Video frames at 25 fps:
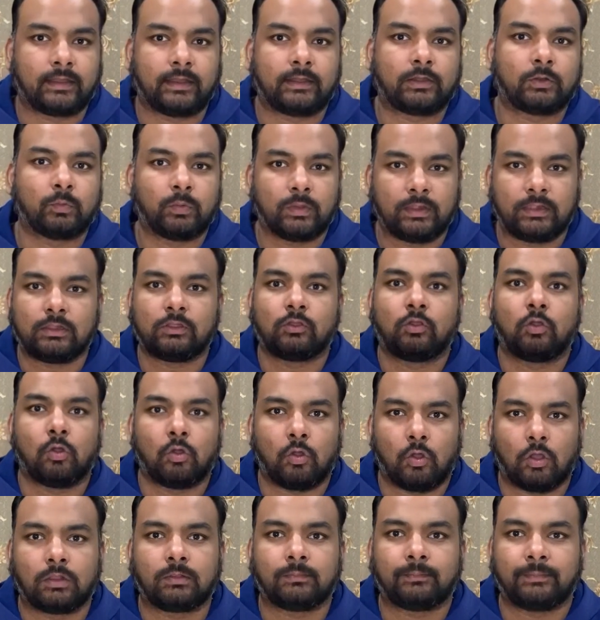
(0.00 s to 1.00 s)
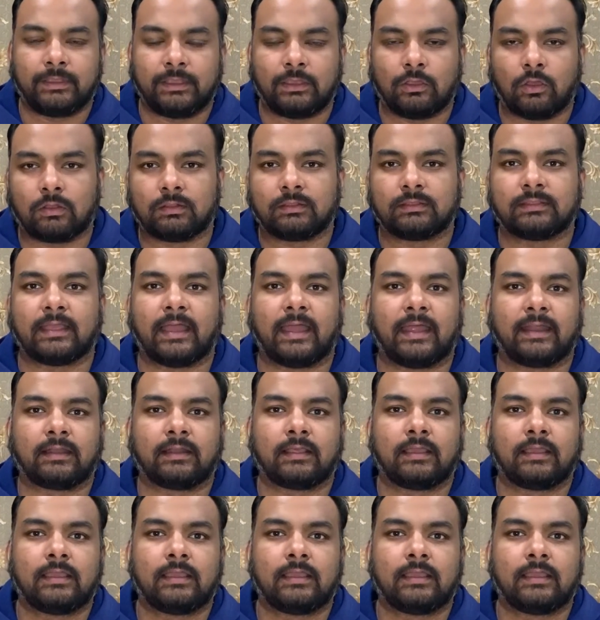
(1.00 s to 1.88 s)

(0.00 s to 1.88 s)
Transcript: It will go on beyond that.